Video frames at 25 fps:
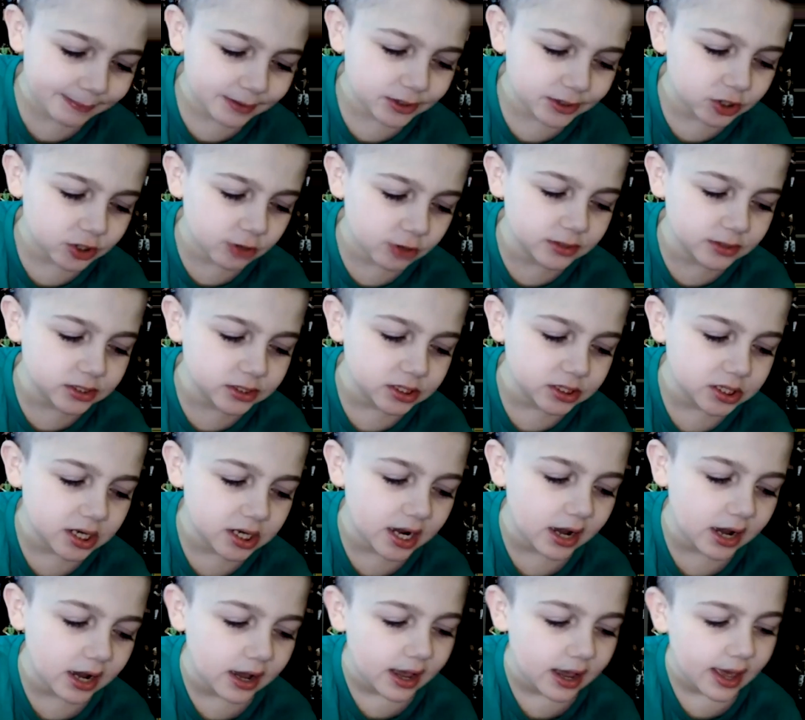determined
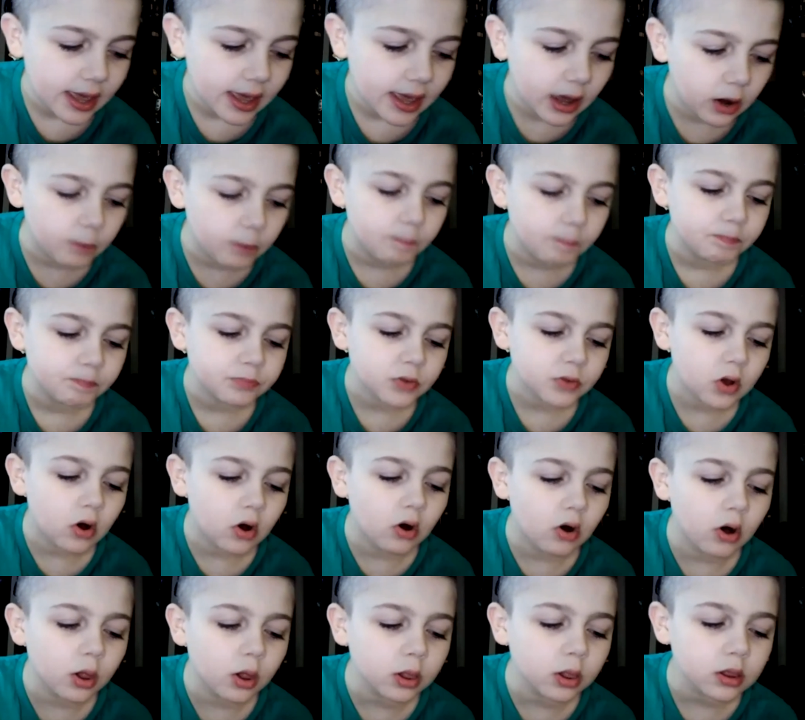to help
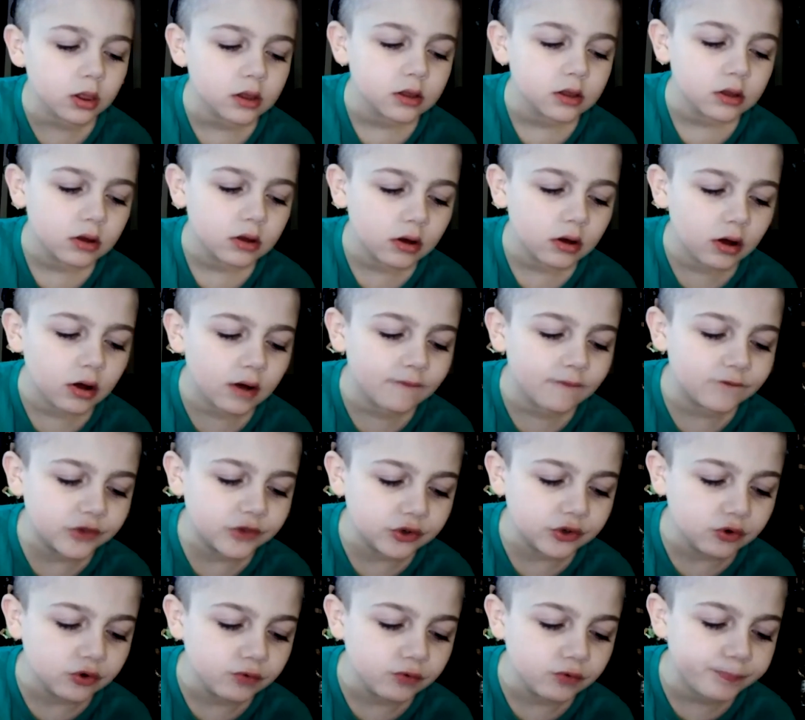all of
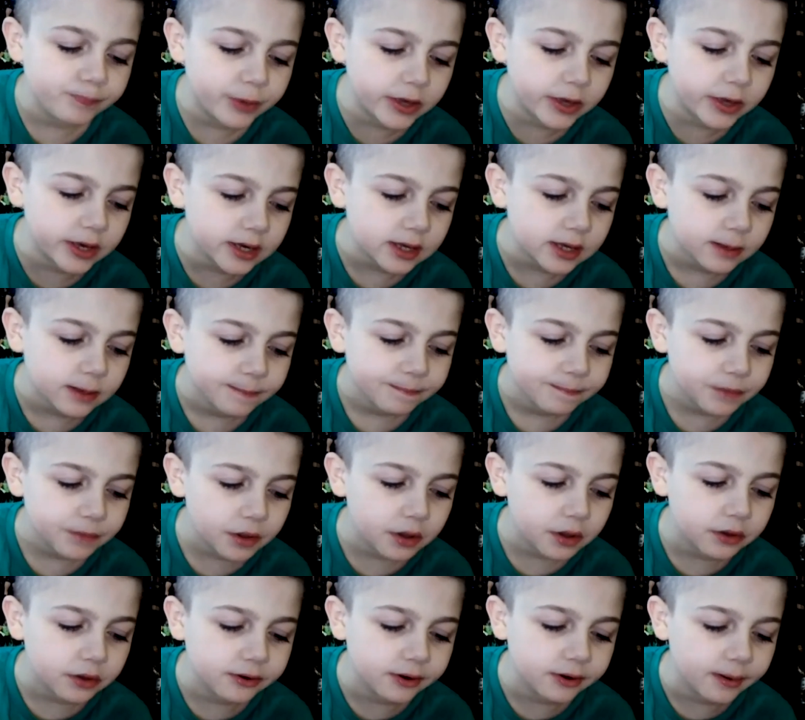you pick
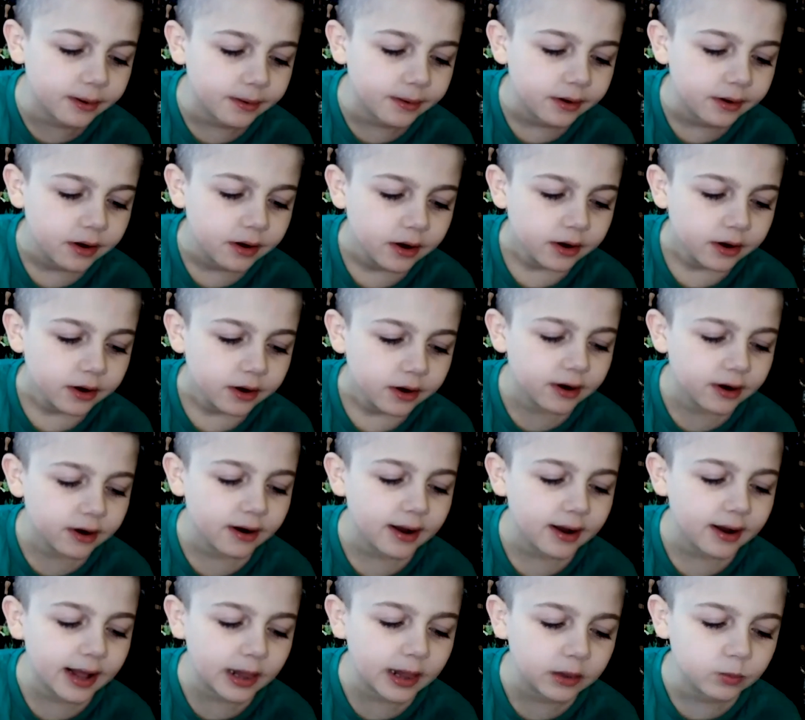your
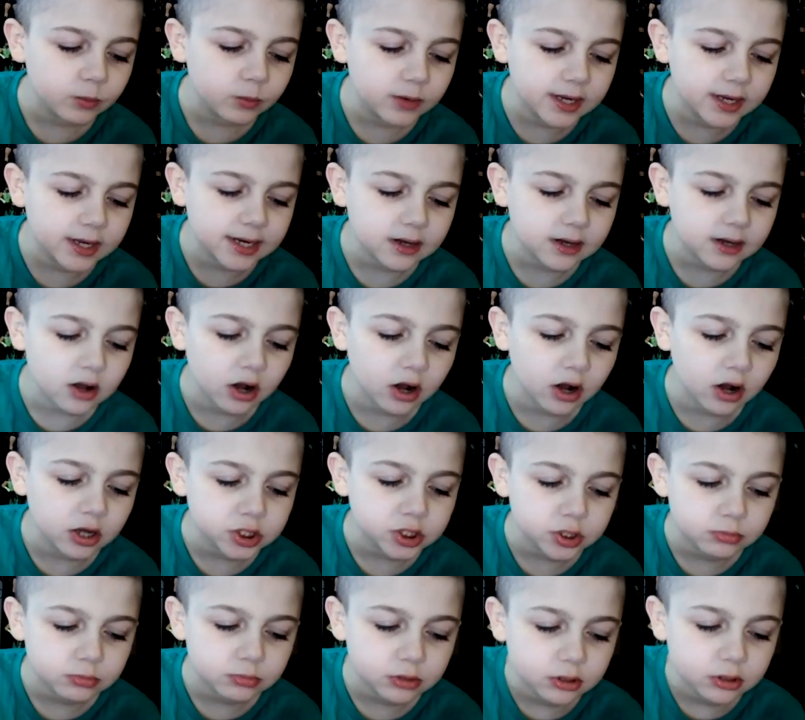Halloween
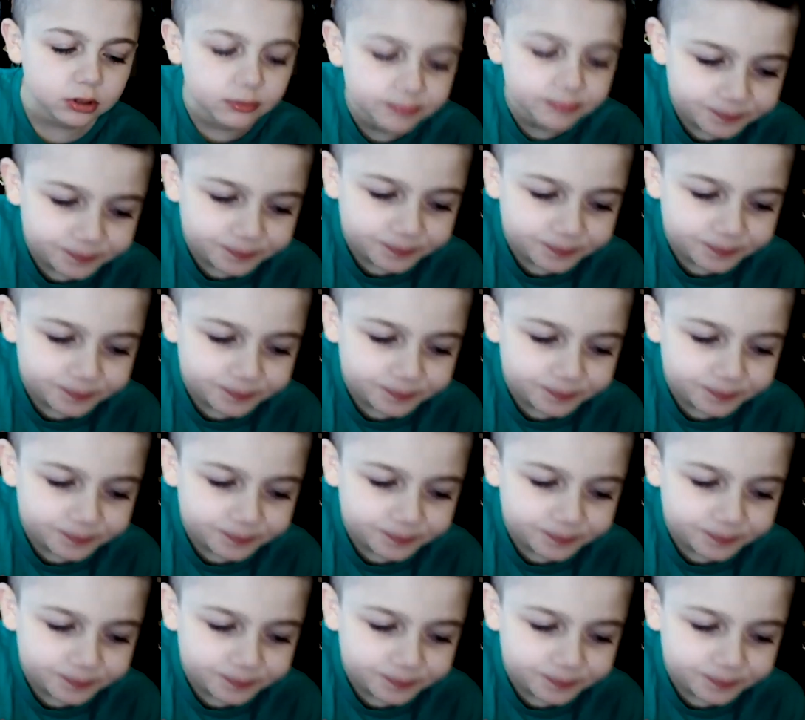costumes